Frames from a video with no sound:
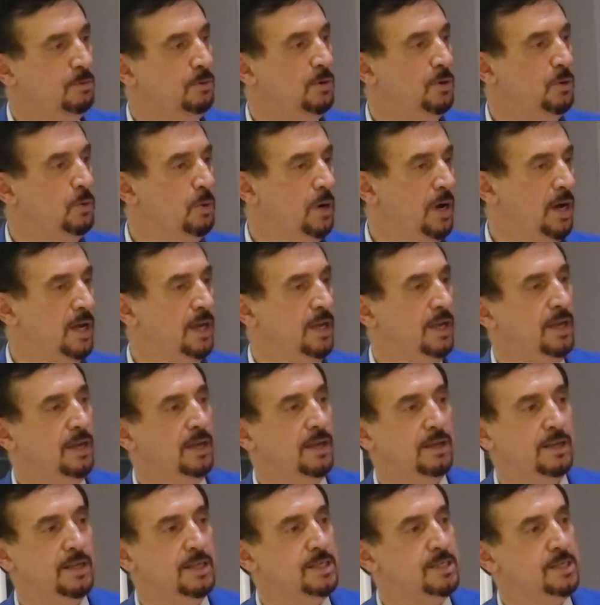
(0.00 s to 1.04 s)
why
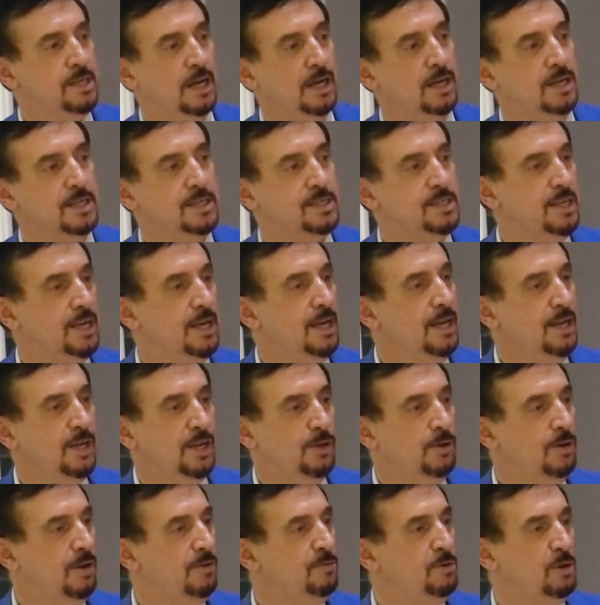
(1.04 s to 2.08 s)
in science
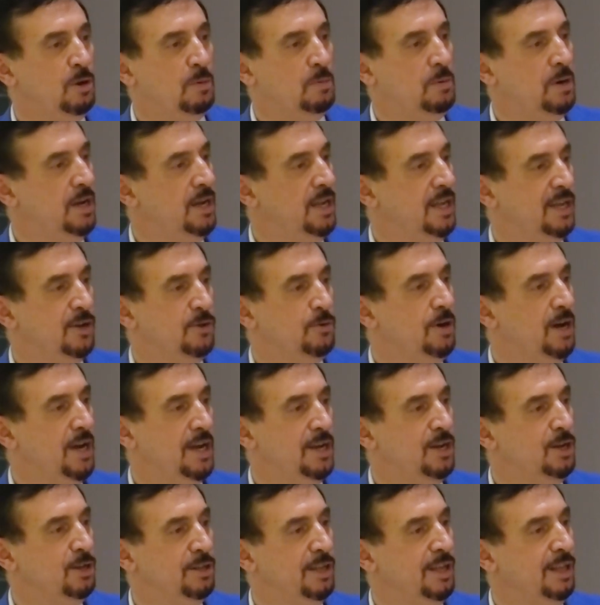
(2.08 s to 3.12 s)
you have no money? Why
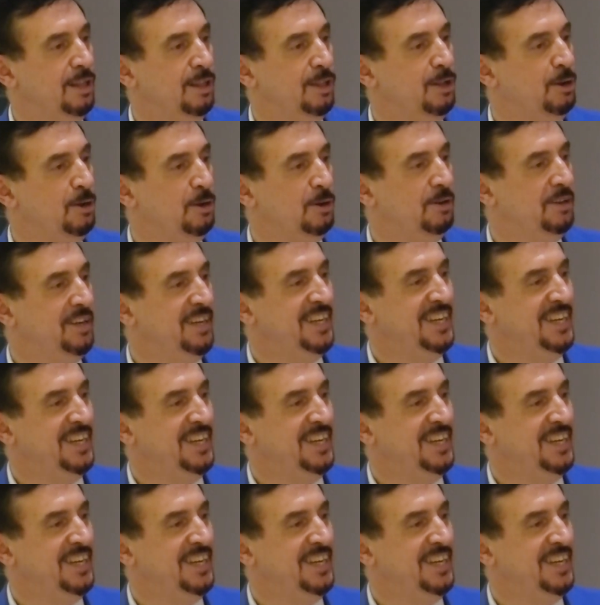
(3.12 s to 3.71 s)
not in law?